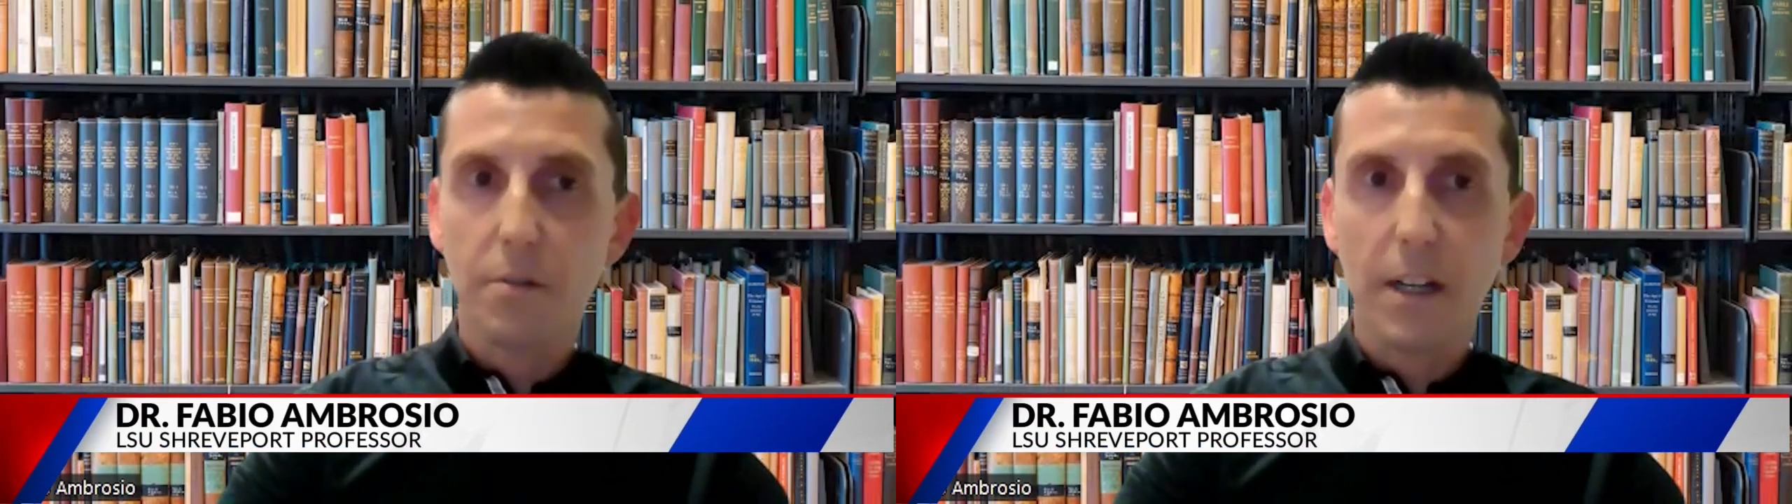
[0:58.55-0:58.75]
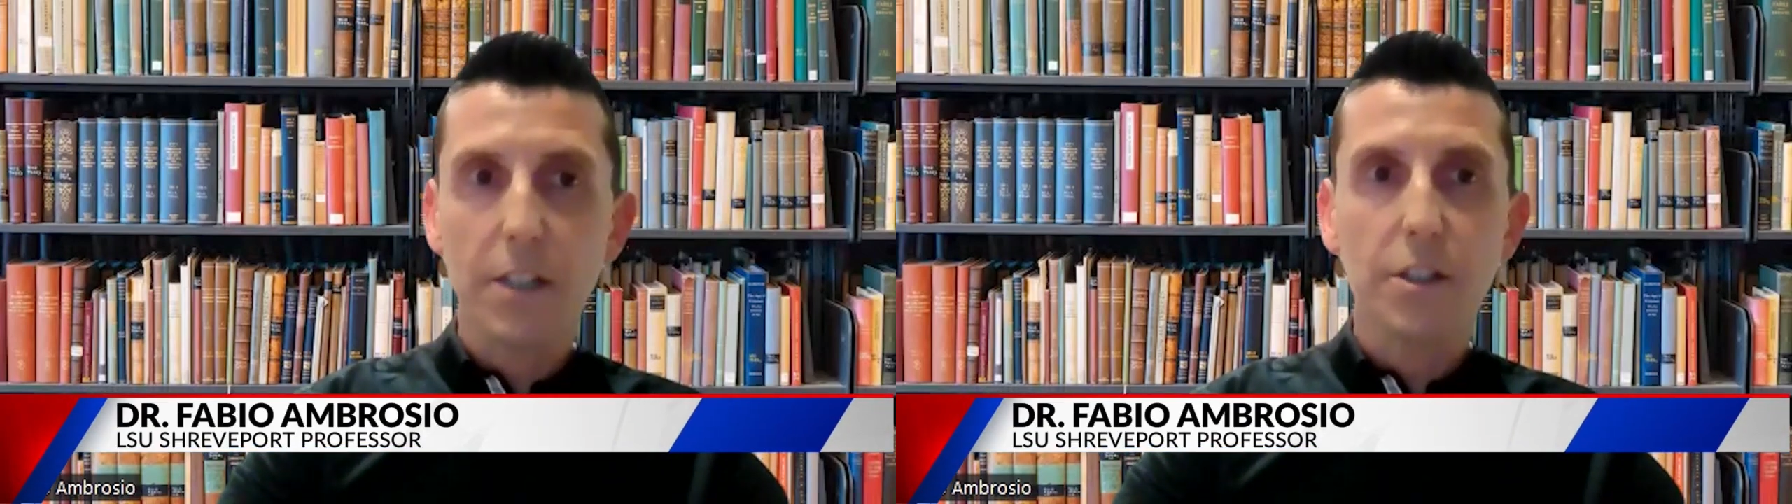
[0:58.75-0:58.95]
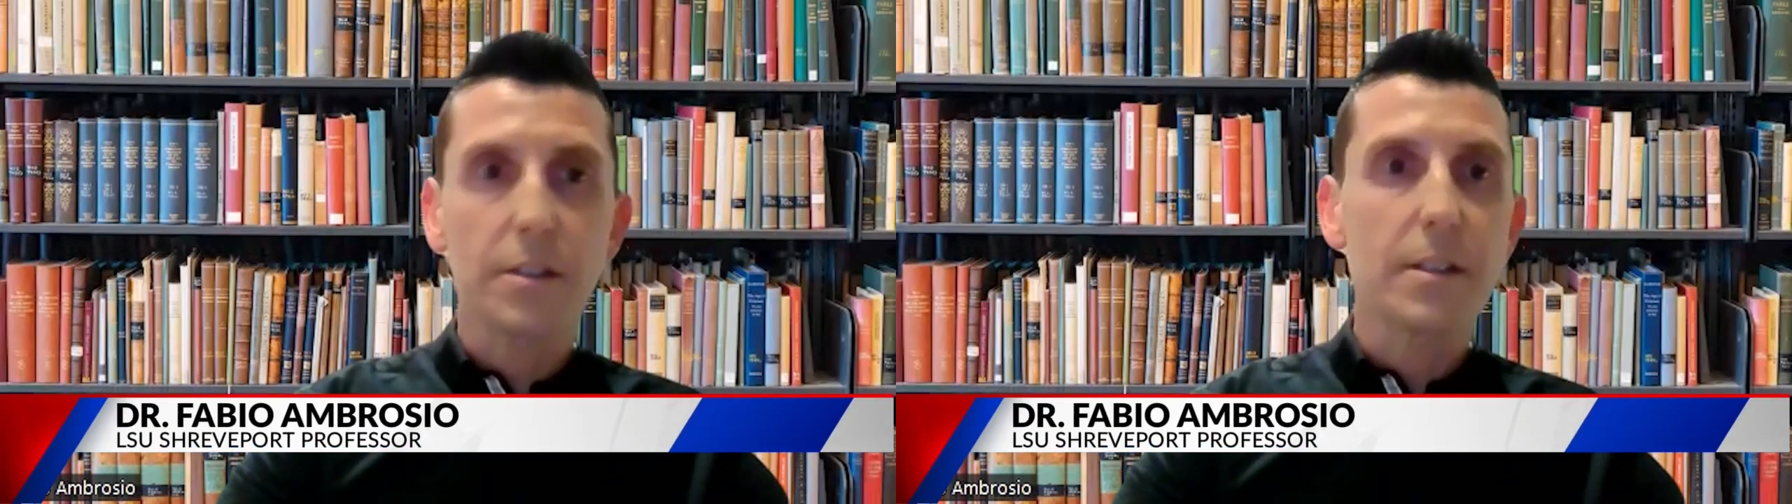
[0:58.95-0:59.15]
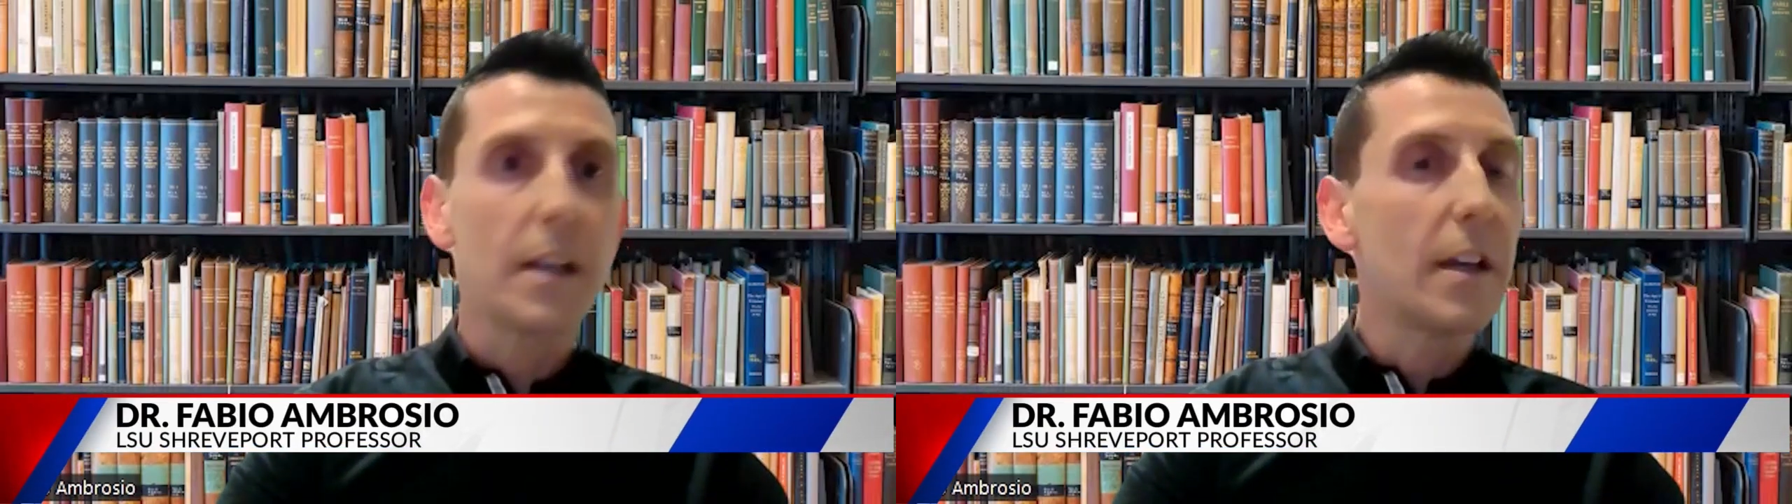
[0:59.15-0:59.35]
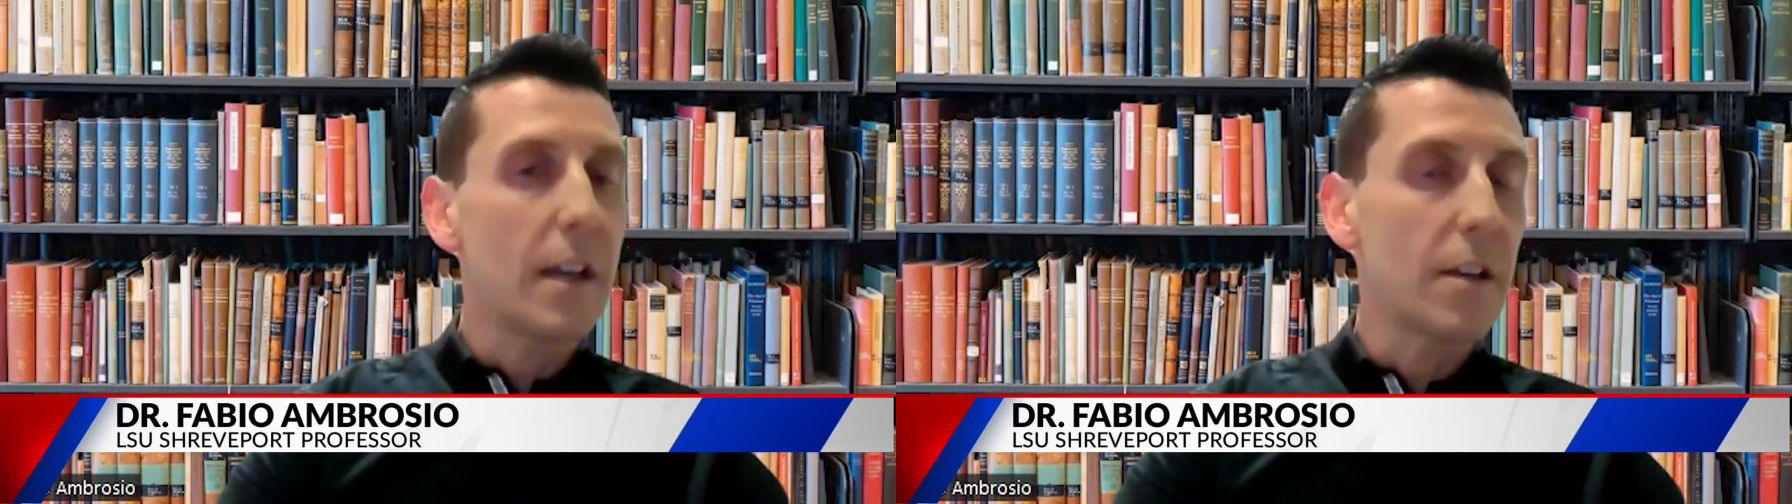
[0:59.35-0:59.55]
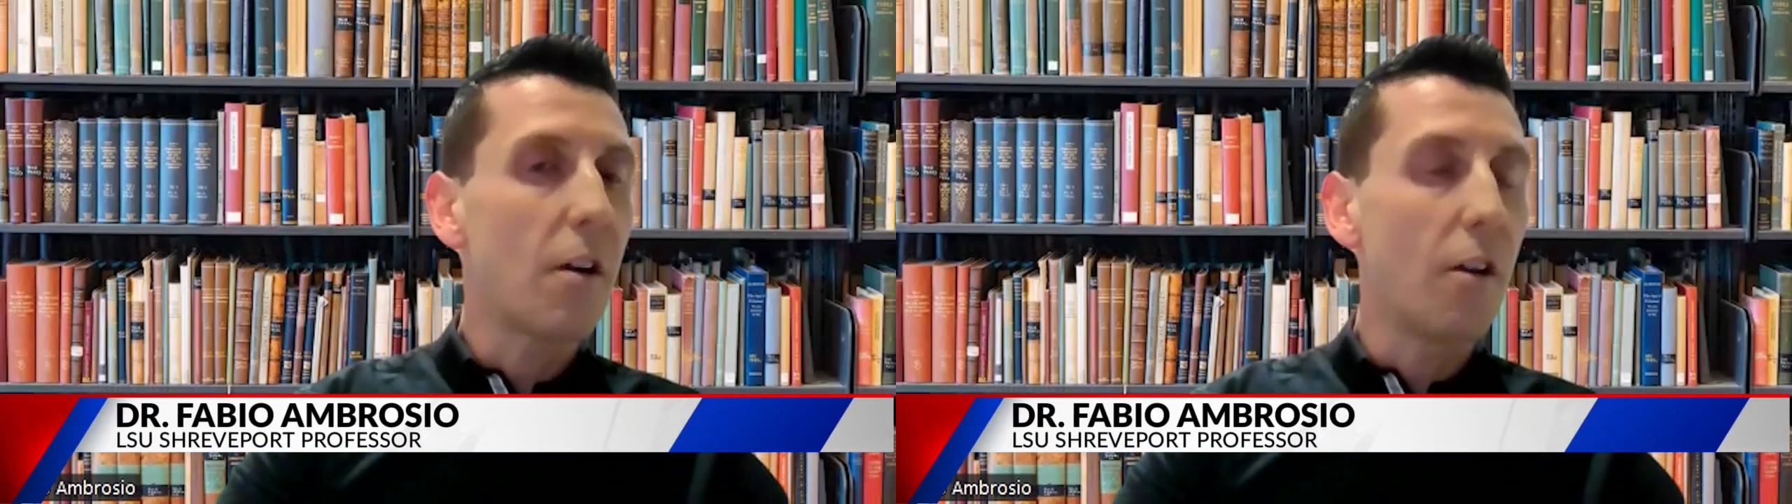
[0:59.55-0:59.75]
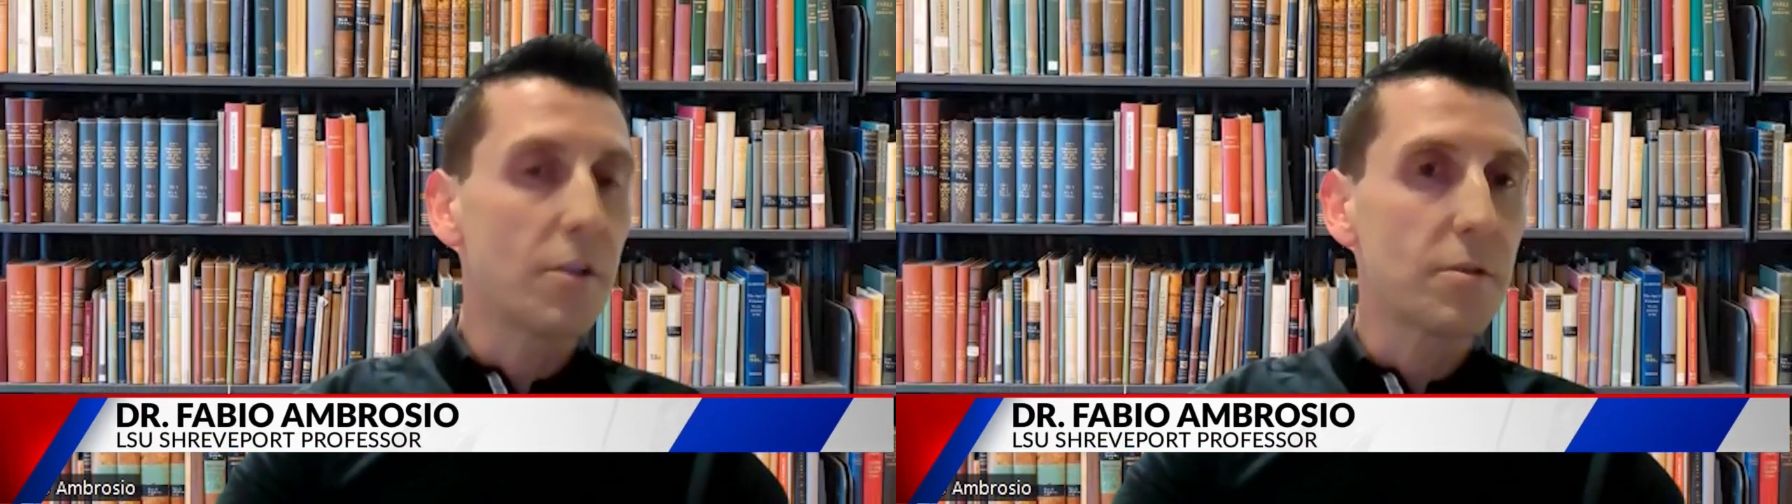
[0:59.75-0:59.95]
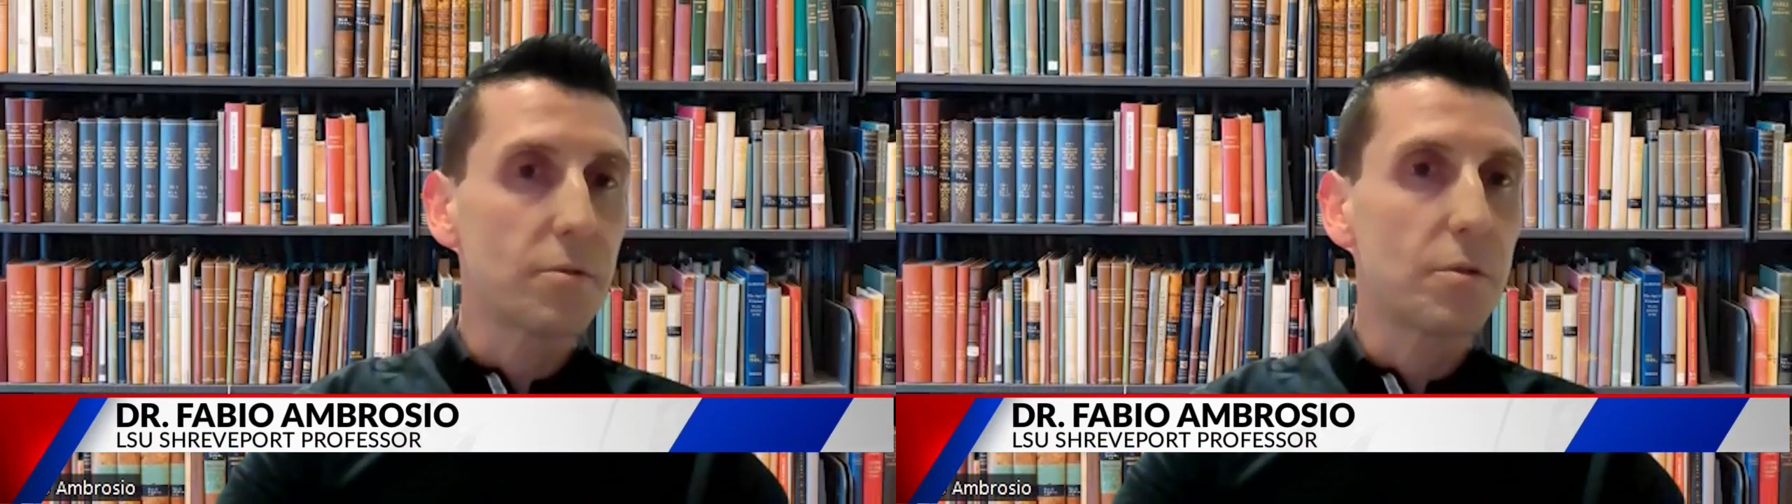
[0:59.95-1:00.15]
corrections and
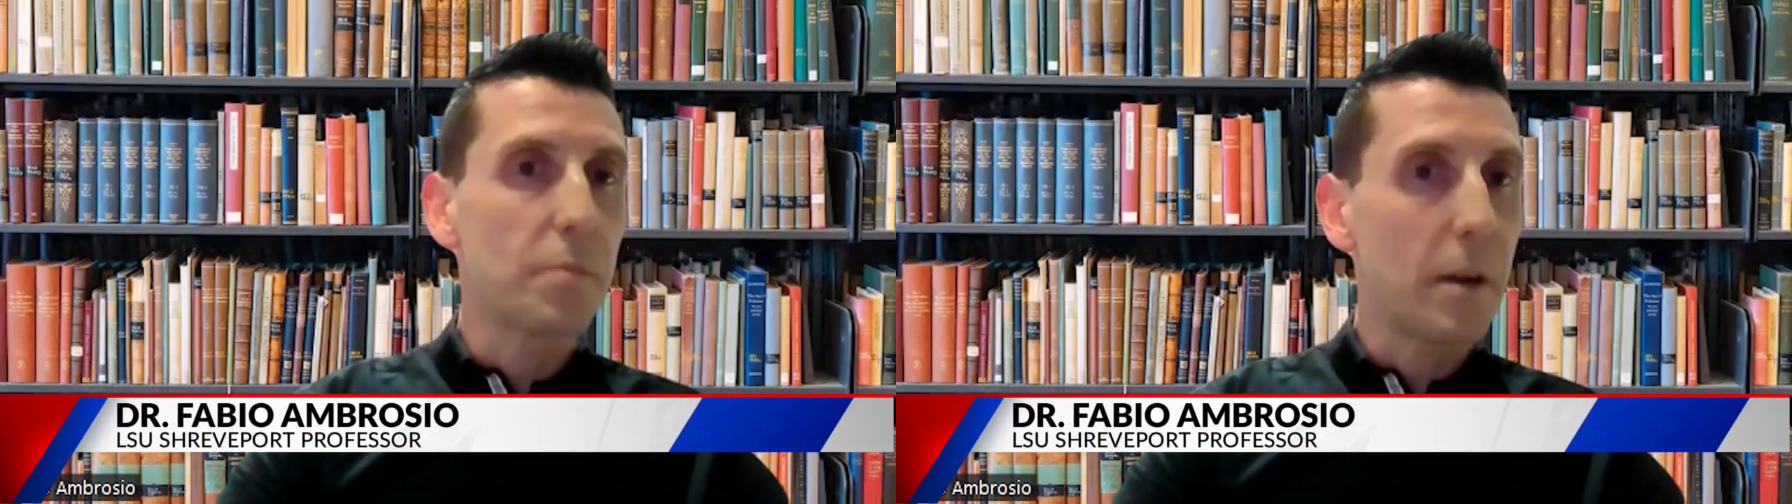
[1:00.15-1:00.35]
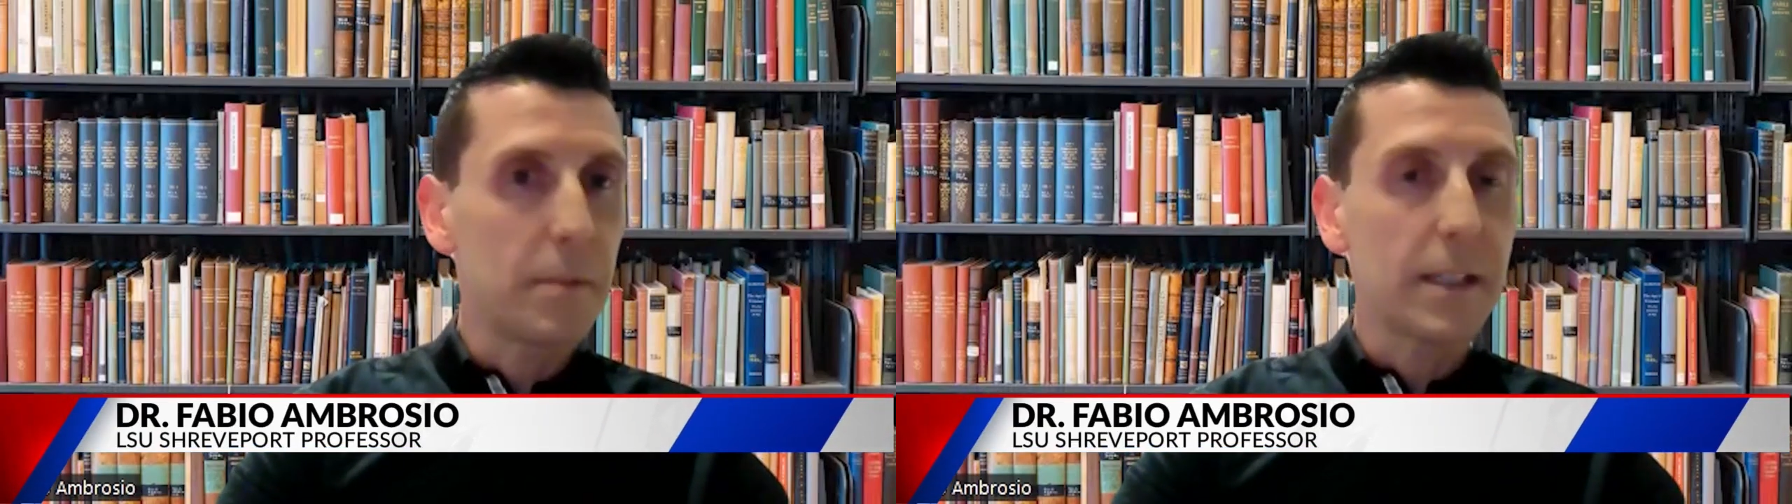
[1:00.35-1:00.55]
also to